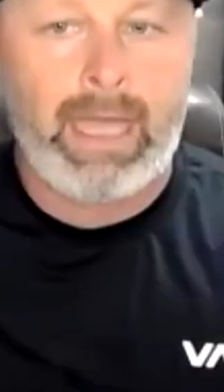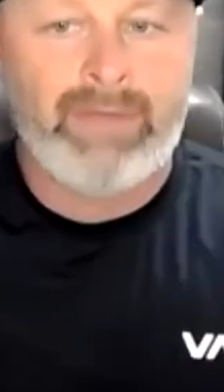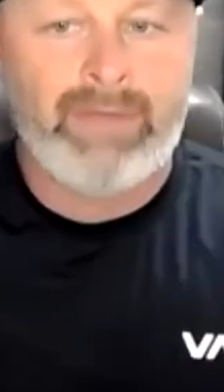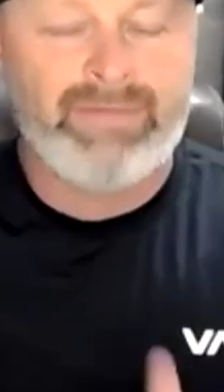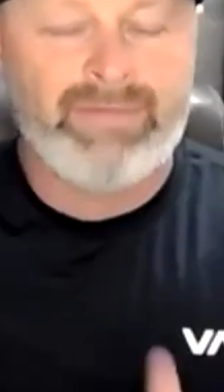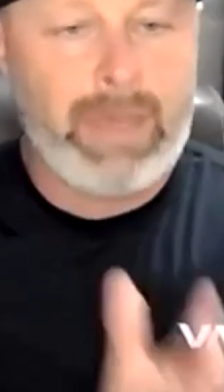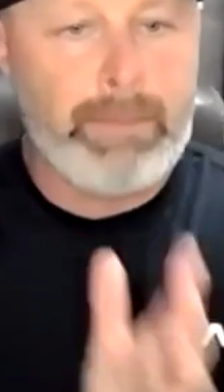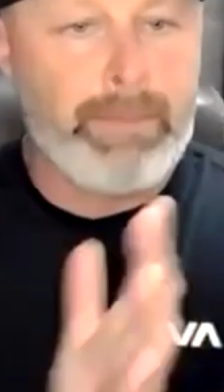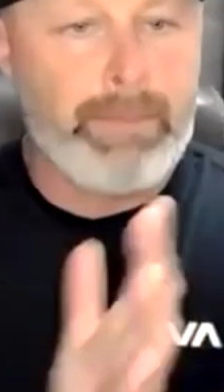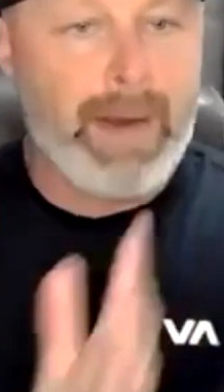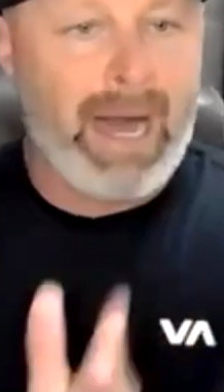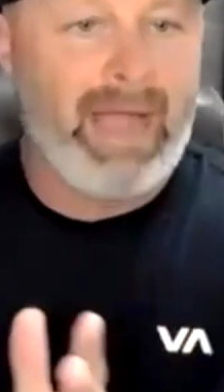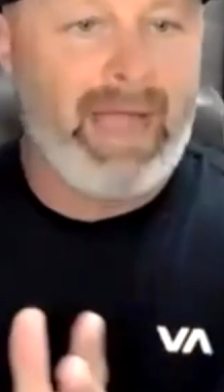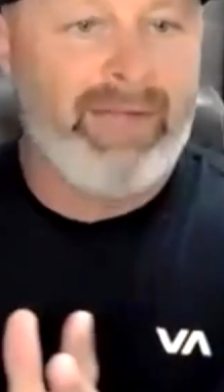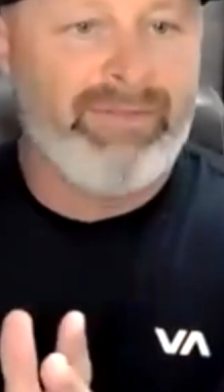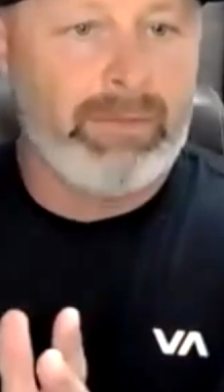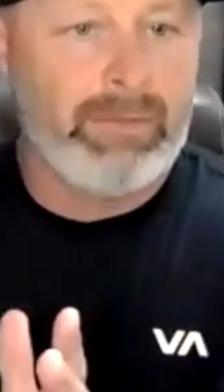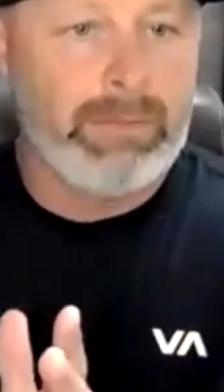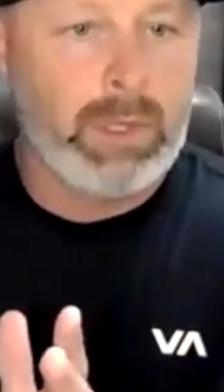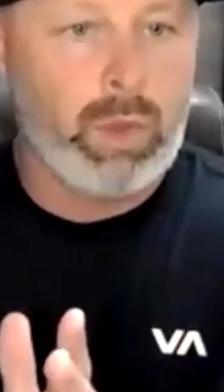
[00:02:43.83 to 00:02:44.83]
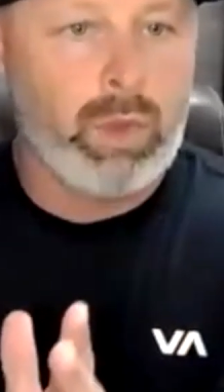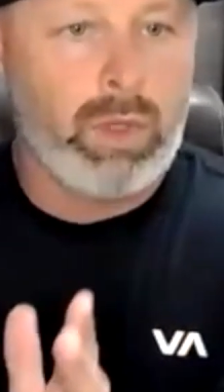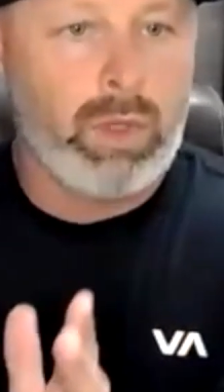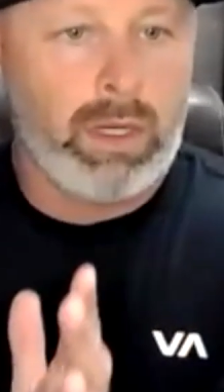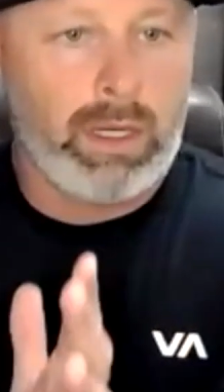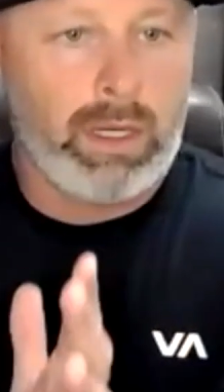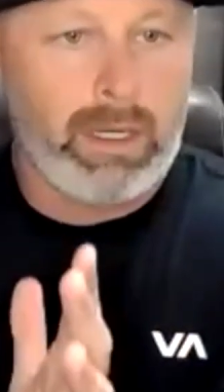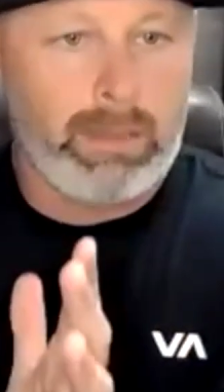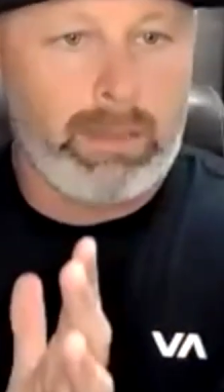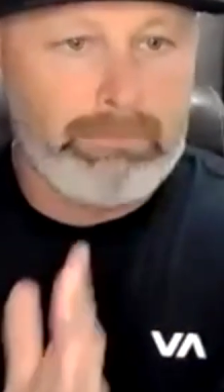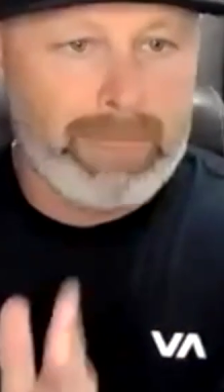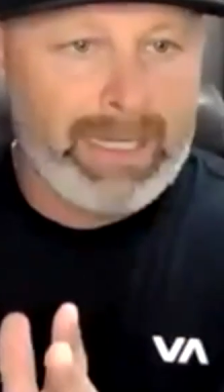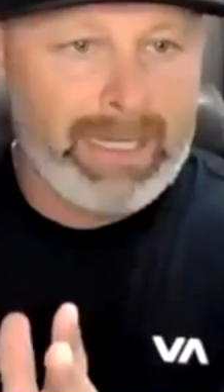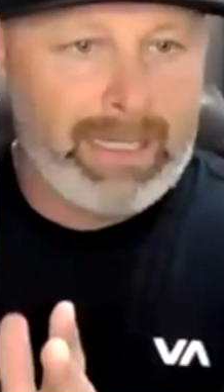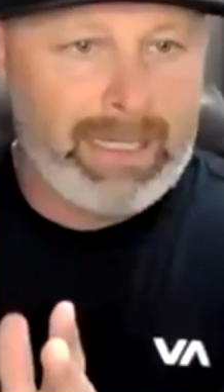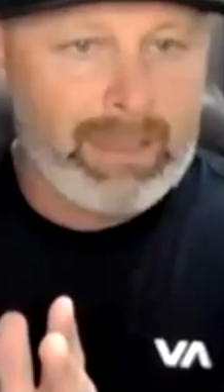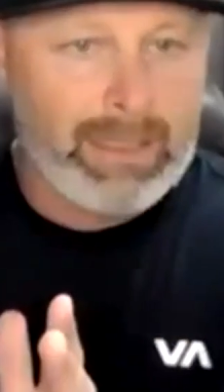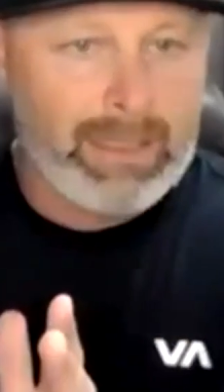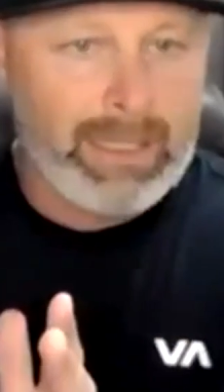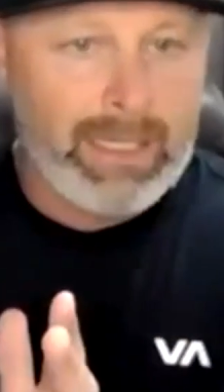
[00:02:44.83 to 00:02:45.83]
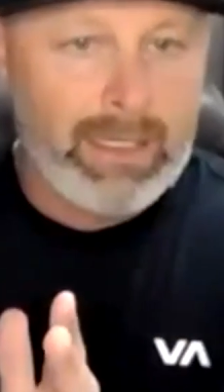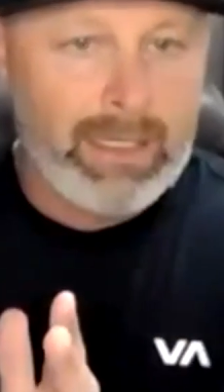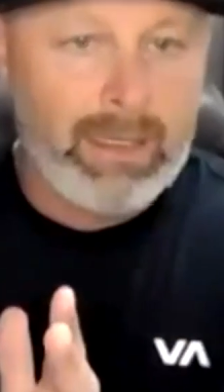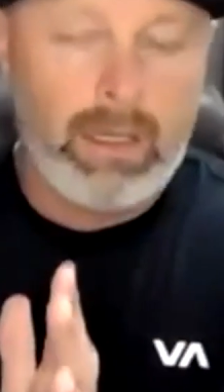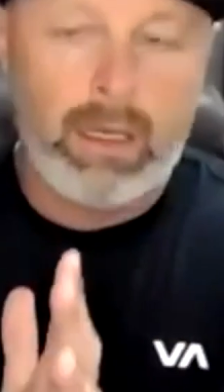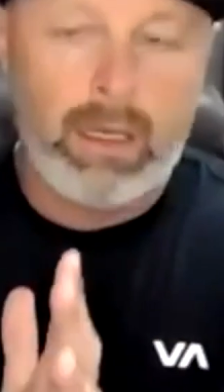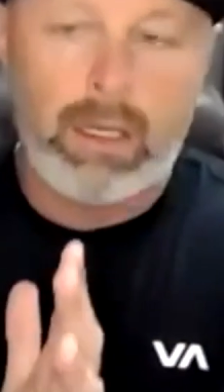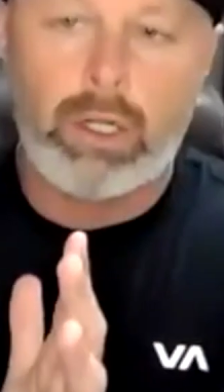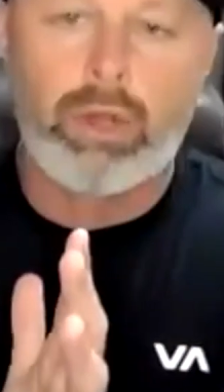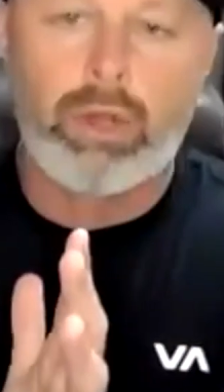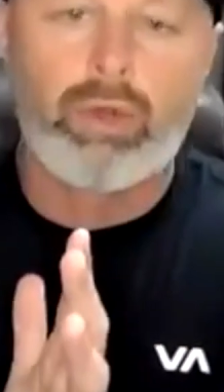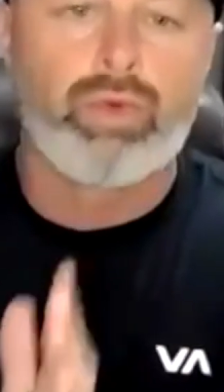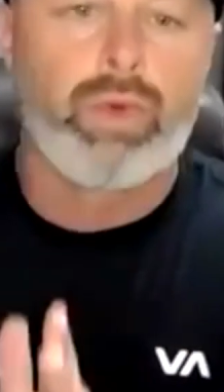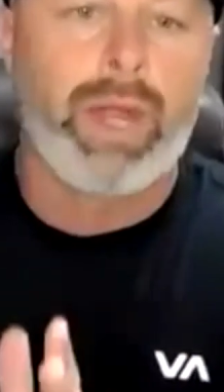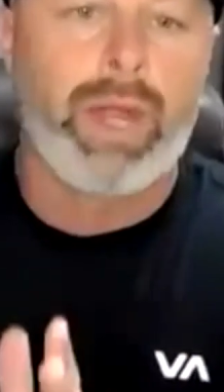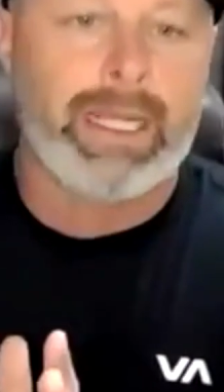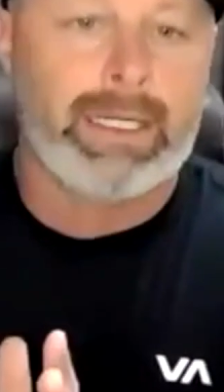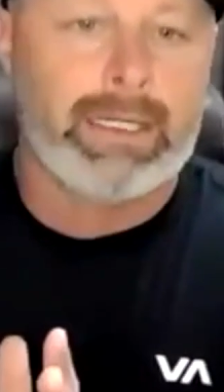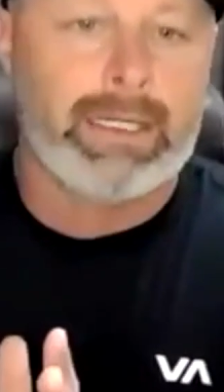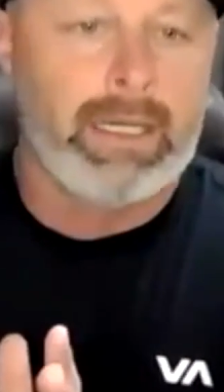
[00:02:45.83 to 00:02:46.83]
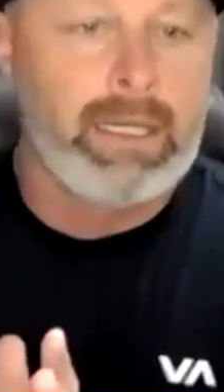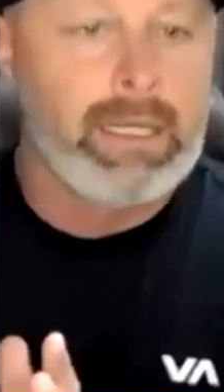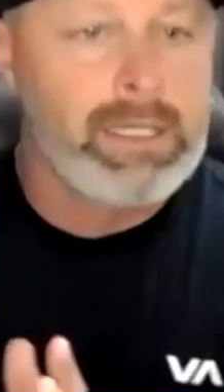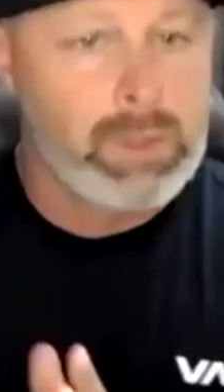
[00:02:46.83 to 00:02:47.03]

if they buy from you immediately, great.